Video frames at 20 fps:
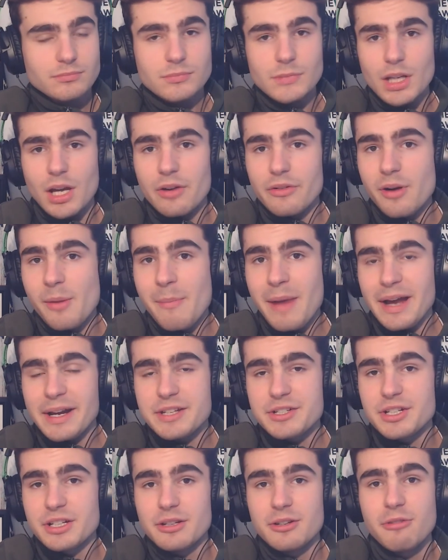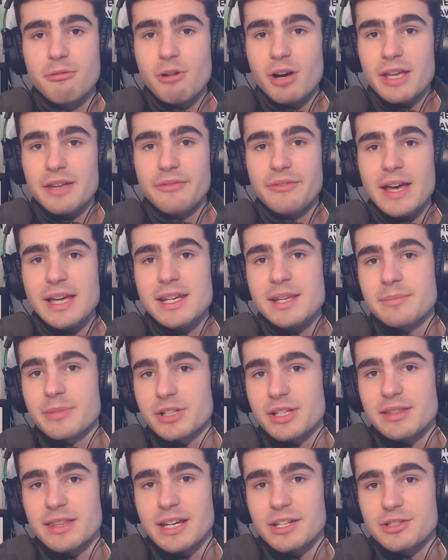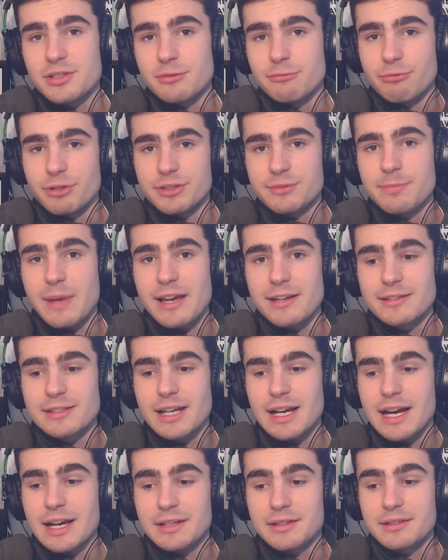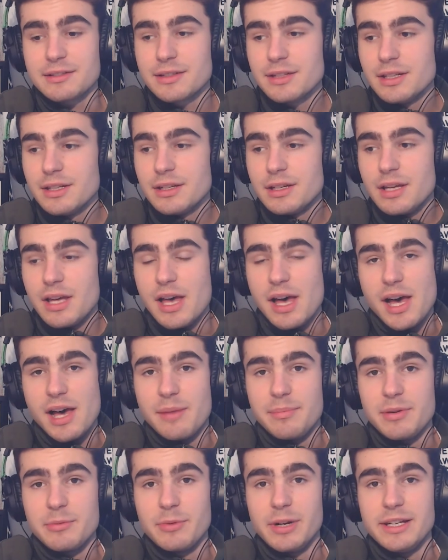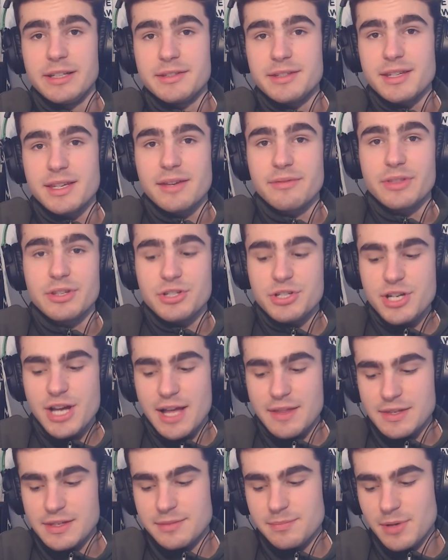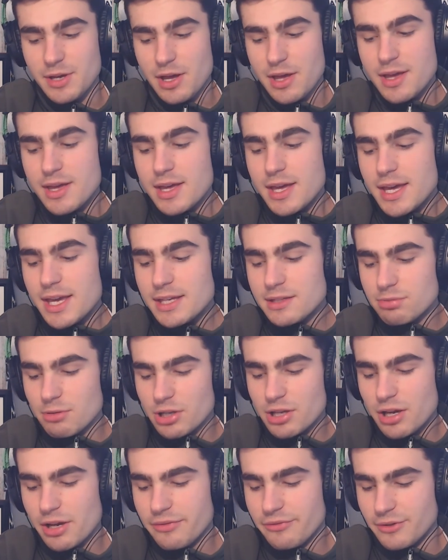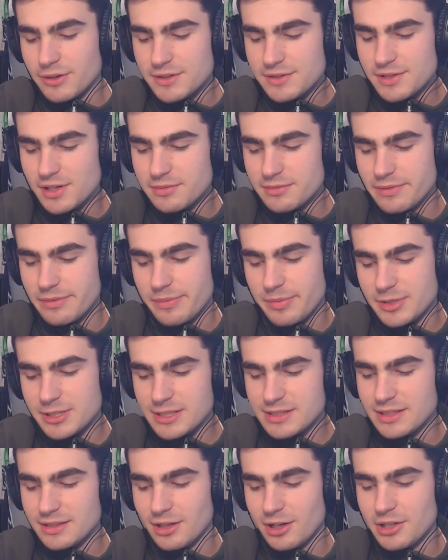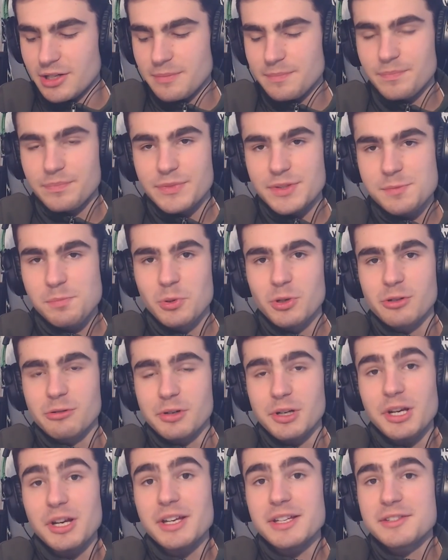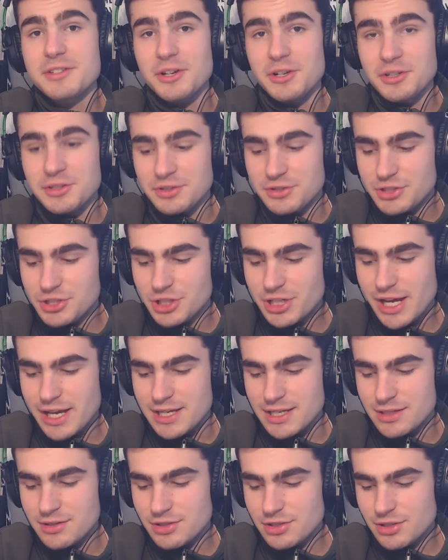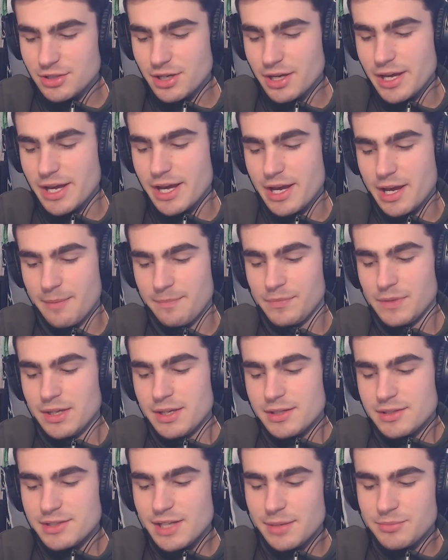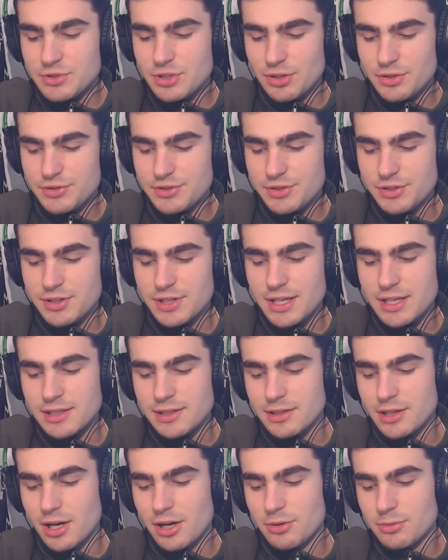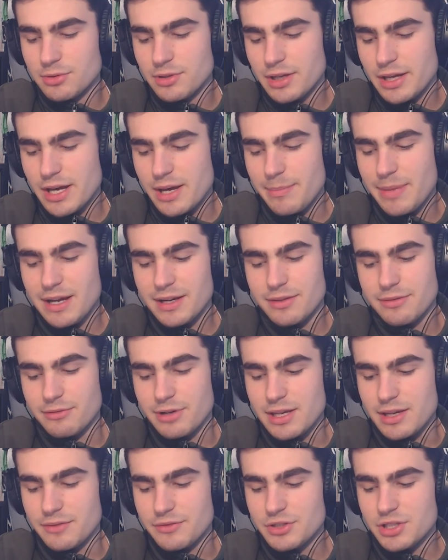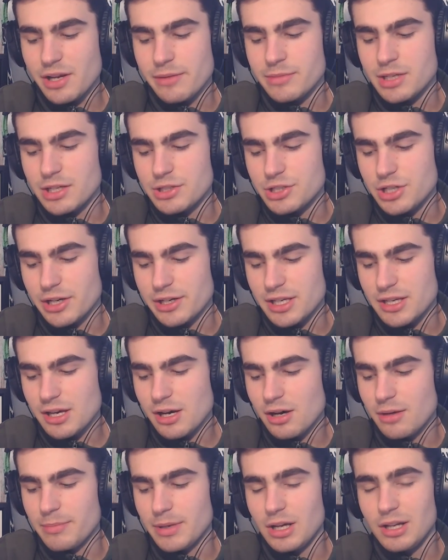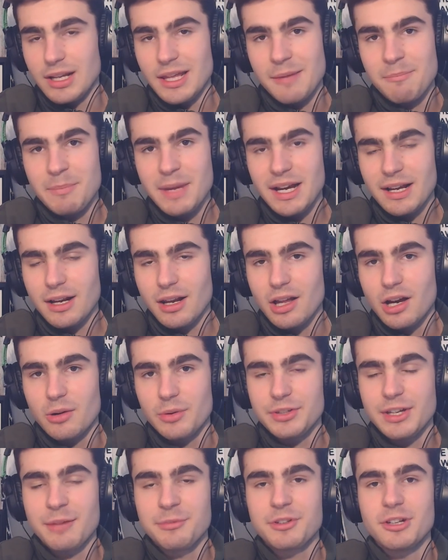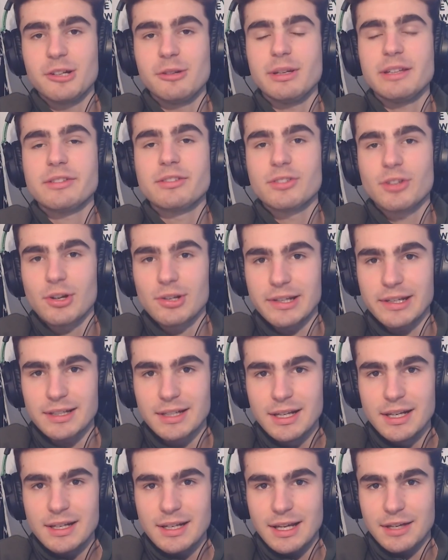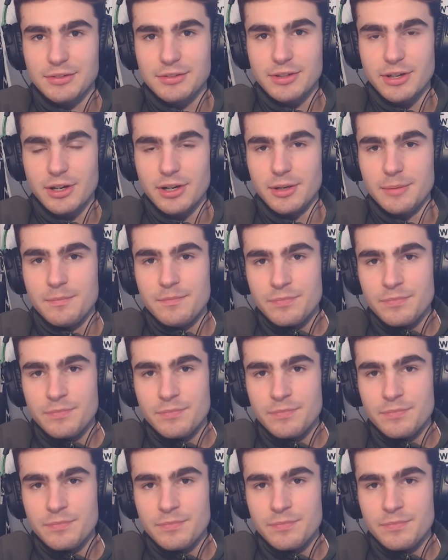or a manager who, if anybody, they should respect and be willing to give the chance. But here's what I go for in terms of a predicted lineup. Spoiler alert, it's unchanged. Sam Johnston in goal, back three of Shemi Ajayi, Carl Bartley and Matt Clark was absolutely solid last time